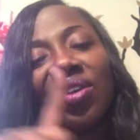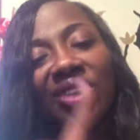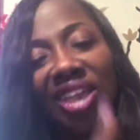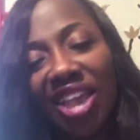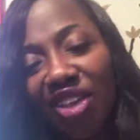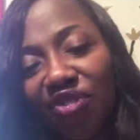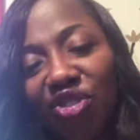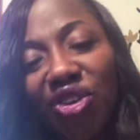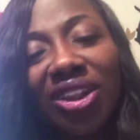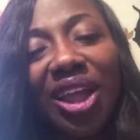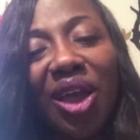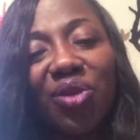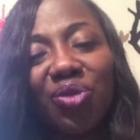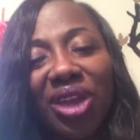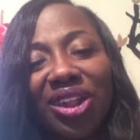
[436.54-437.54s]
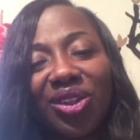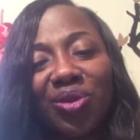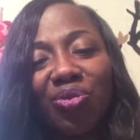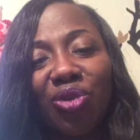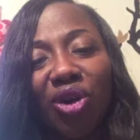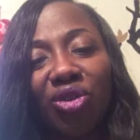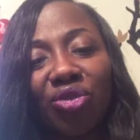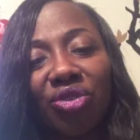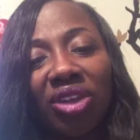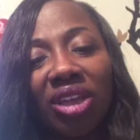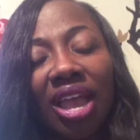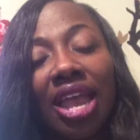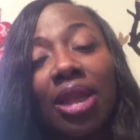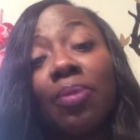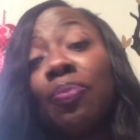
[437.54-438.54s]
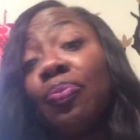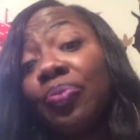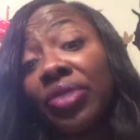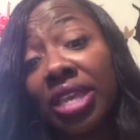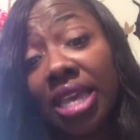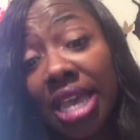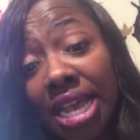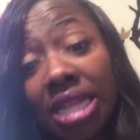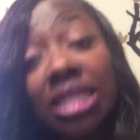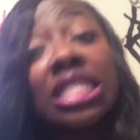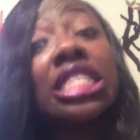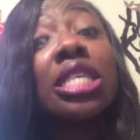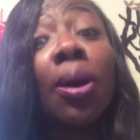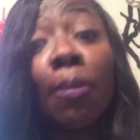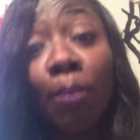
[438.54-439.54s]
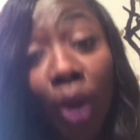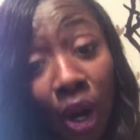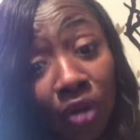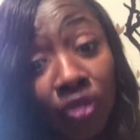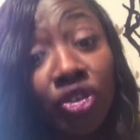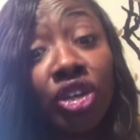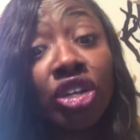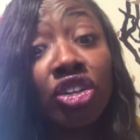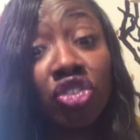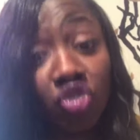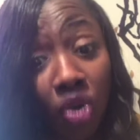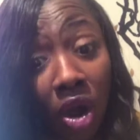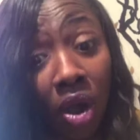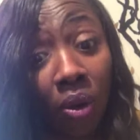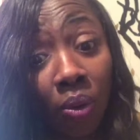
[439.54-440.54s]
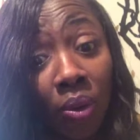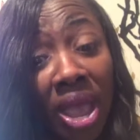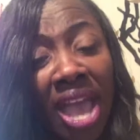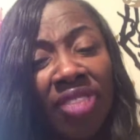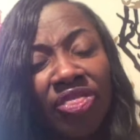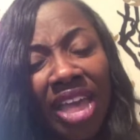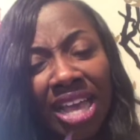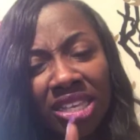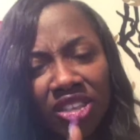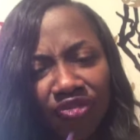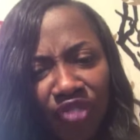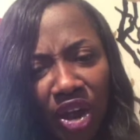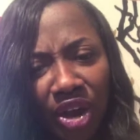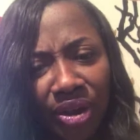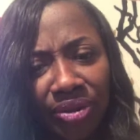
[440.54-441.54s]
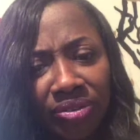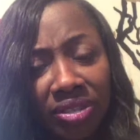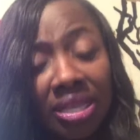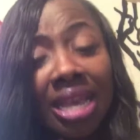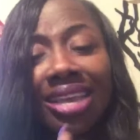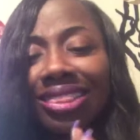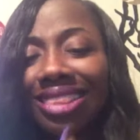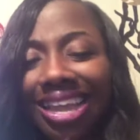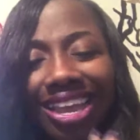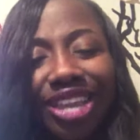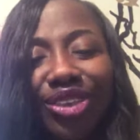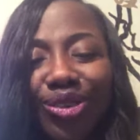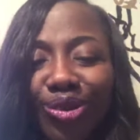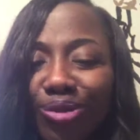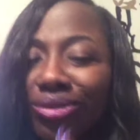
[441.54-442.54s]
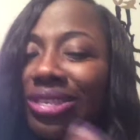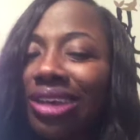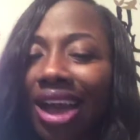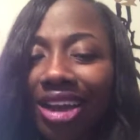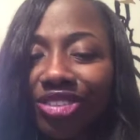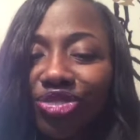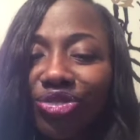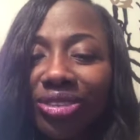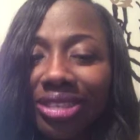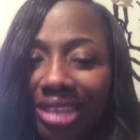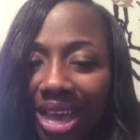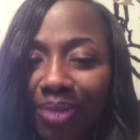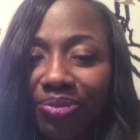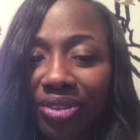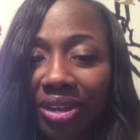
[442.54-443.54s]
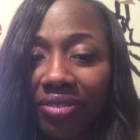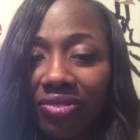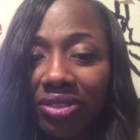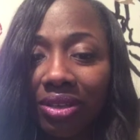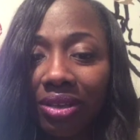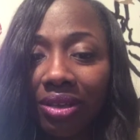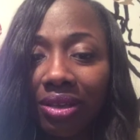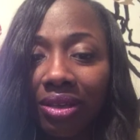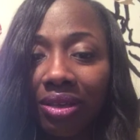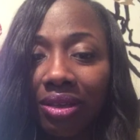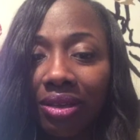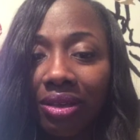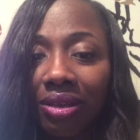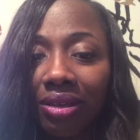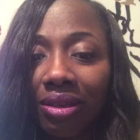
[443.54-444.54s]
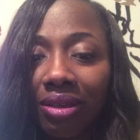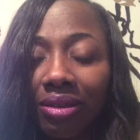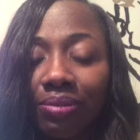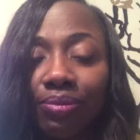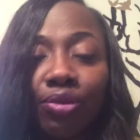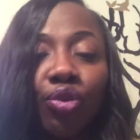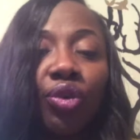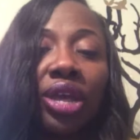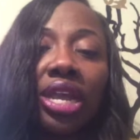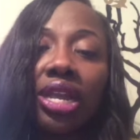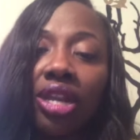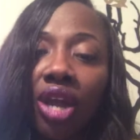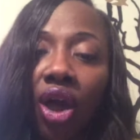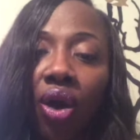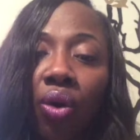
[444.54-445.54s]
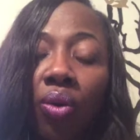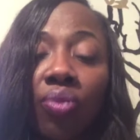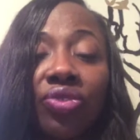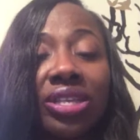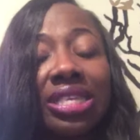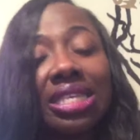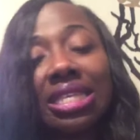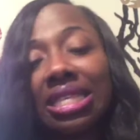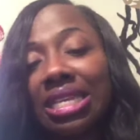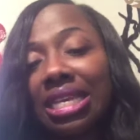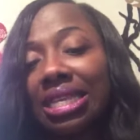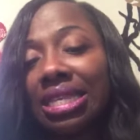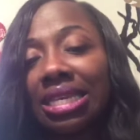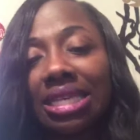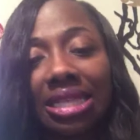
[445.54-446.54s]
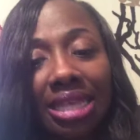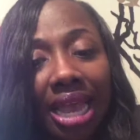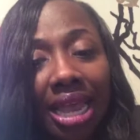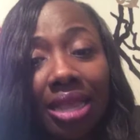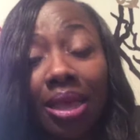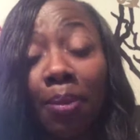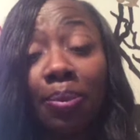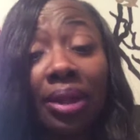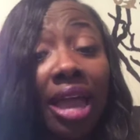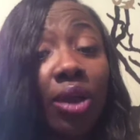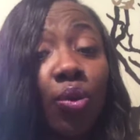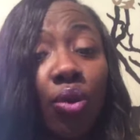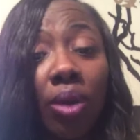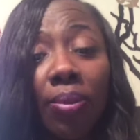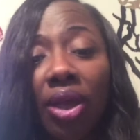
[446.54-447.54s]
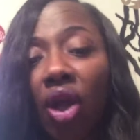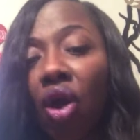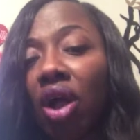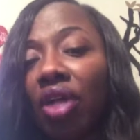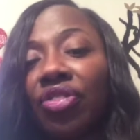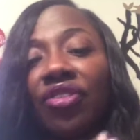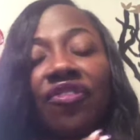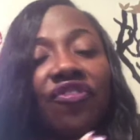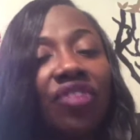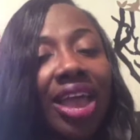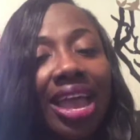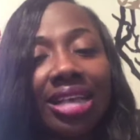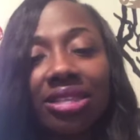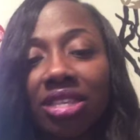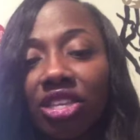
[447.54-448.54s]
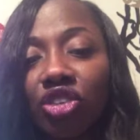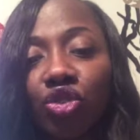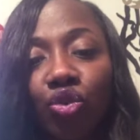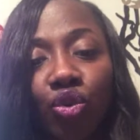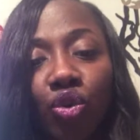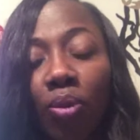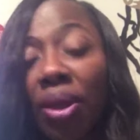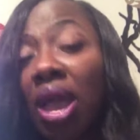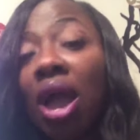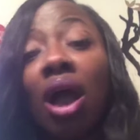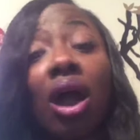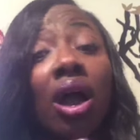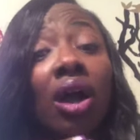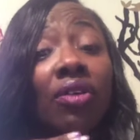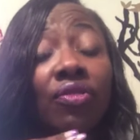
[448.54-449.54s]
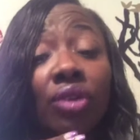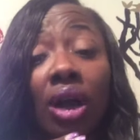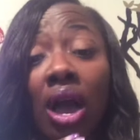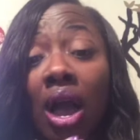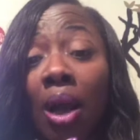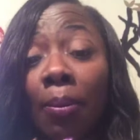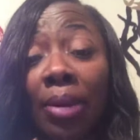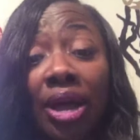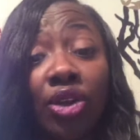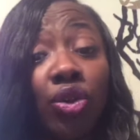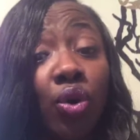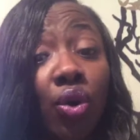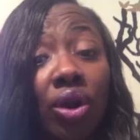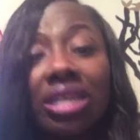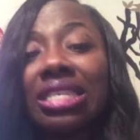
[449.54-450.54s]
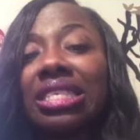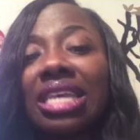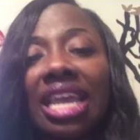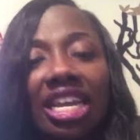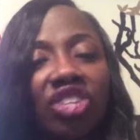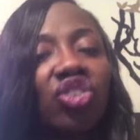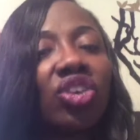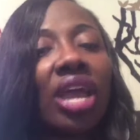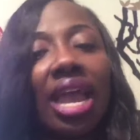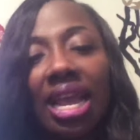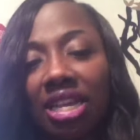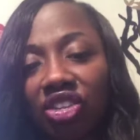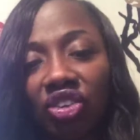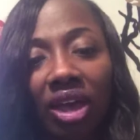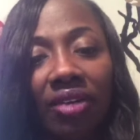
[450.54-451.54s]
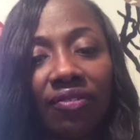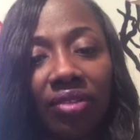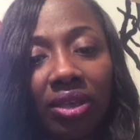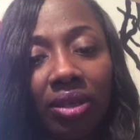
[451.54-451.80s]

If you're not ready to procreate, get some birth control. That's first. Then use contraceptives. We know the statistics say that black women are the fastest group of minorities catching HIV.